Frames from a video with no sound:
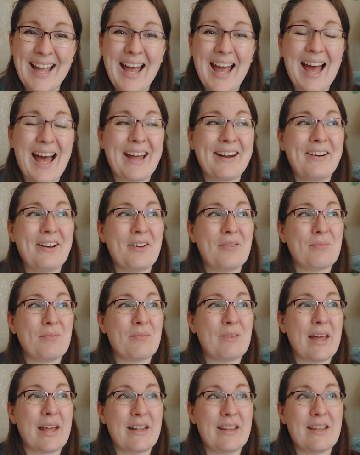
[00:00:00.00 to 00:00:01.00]
And
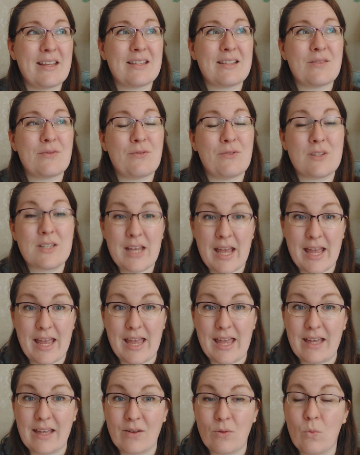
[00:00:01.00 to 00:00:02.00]
then there's the
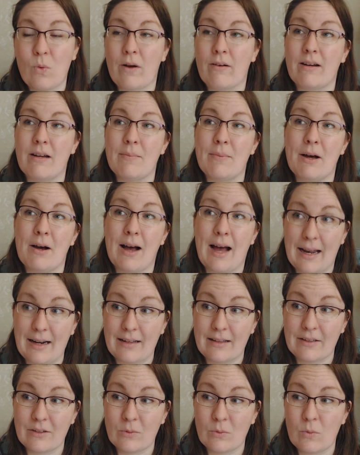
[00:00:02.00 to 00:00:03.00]
fatigue, worry about
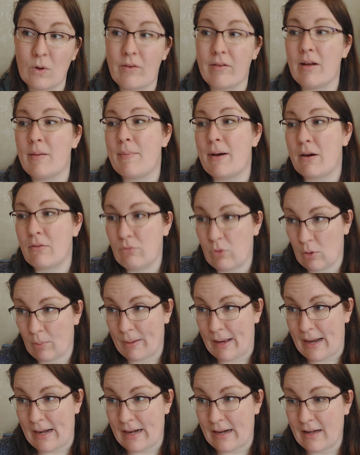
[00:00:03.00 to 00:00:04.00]
Alan, worry about
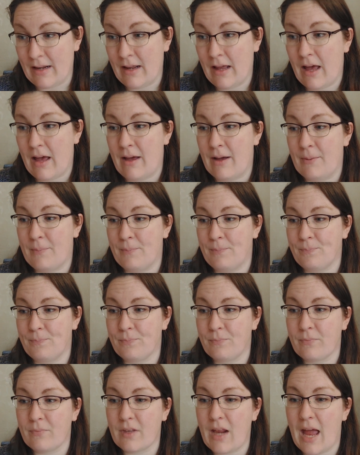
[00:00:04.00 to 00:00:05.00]
Robin,
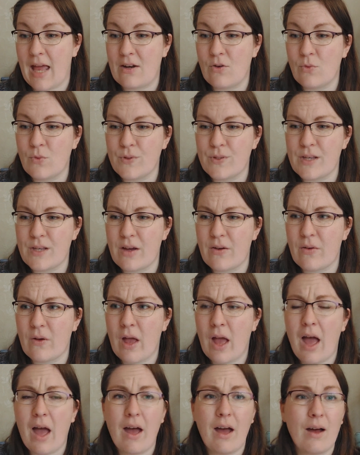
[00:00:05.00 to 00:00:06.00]
and also
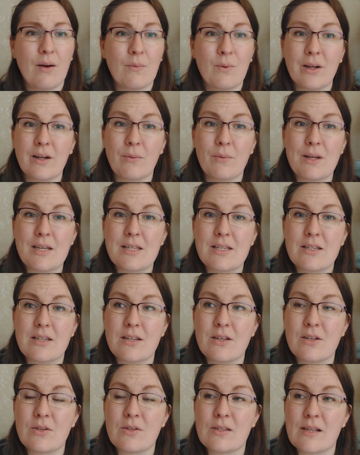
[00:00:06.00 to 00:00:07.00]
when I went
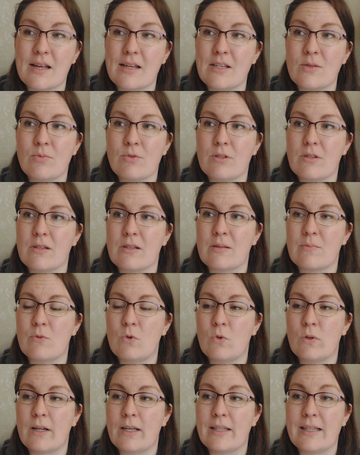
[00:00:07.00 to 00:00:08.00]
to Sainsbury's this
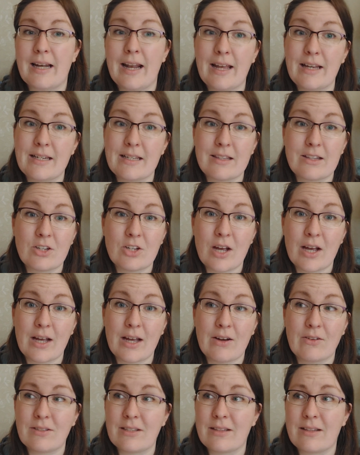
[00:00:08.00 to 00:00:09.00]
morning, the lady at the
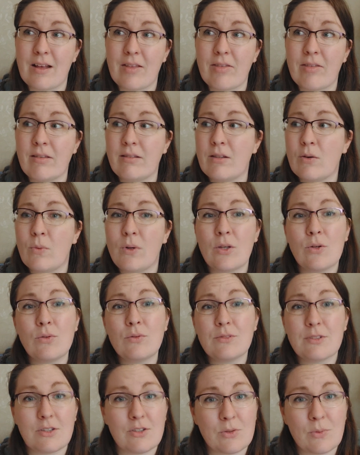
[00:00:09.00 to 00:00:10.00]
checkout did that thing that we all
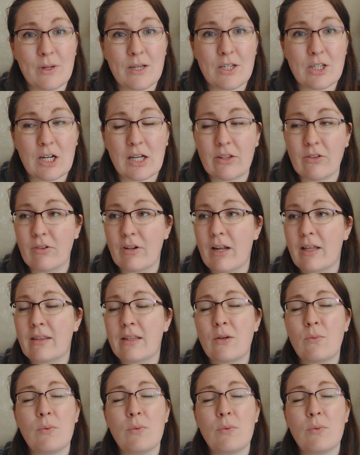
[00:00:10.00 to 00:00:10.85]
do to each other, and I think